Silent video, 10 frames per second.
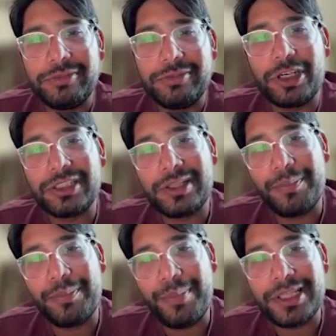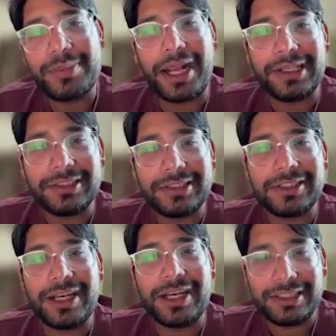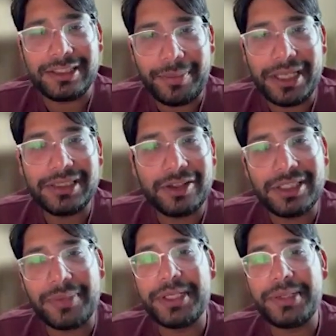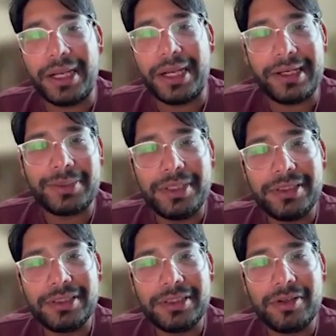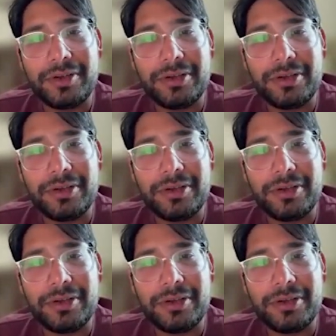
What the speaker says: what are some best practices for SMEs or subject matter experts?